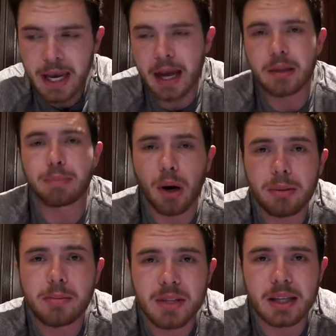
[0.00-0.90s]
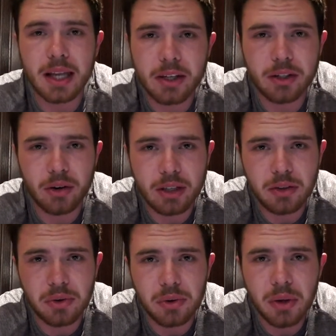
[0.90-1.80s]
and the problems that they're going
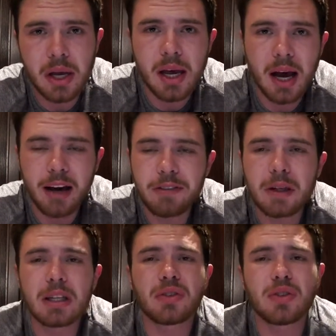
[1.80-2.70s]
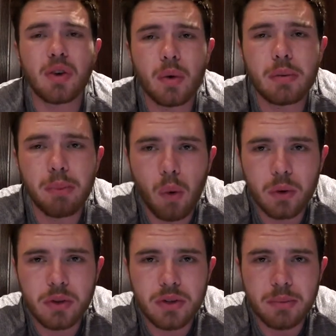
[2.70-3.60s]
through. I feel it's so
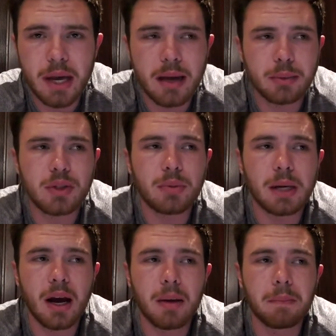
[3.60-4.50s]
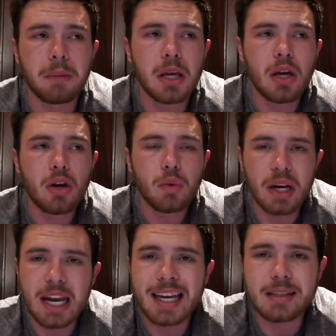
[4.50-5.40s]
important to be able to become
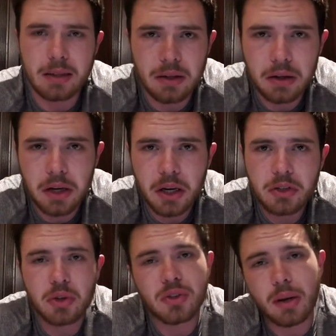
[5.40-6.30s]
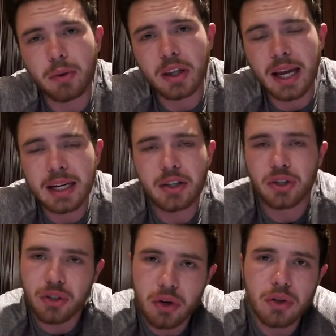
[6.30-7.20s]
related to someone that can
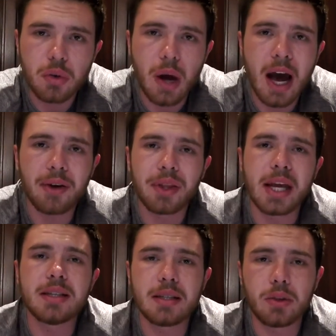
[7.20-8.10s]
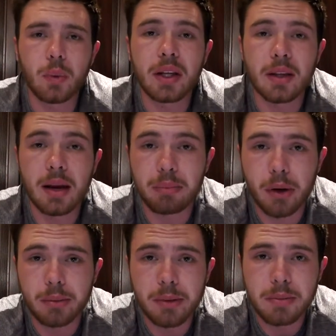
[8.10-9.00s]
show you how they deal with their
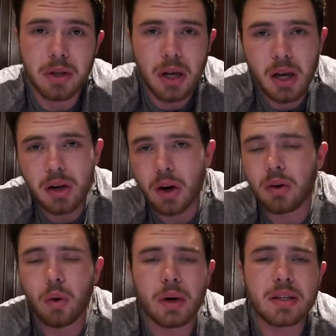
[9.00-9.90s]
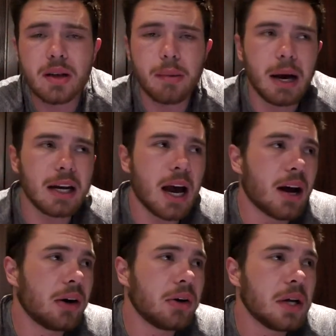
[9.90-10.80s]
problems, not always about
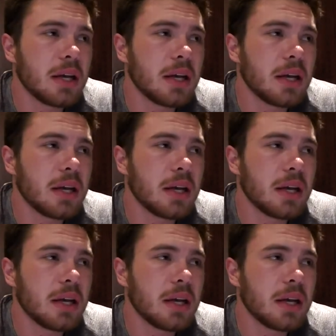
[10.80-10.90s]
how